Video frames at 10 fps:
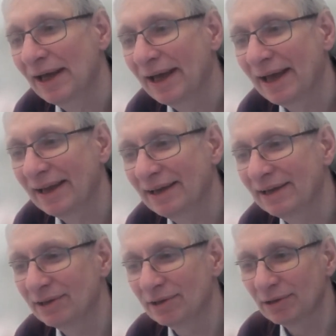
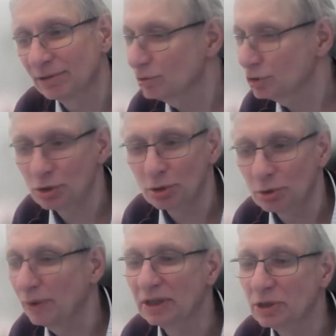and
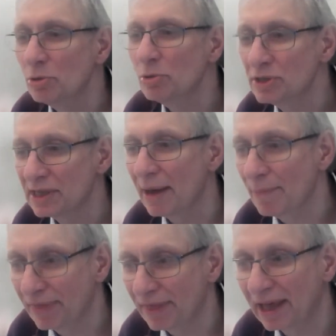should we do
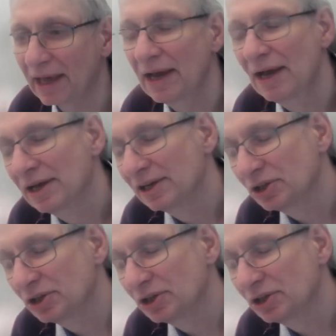something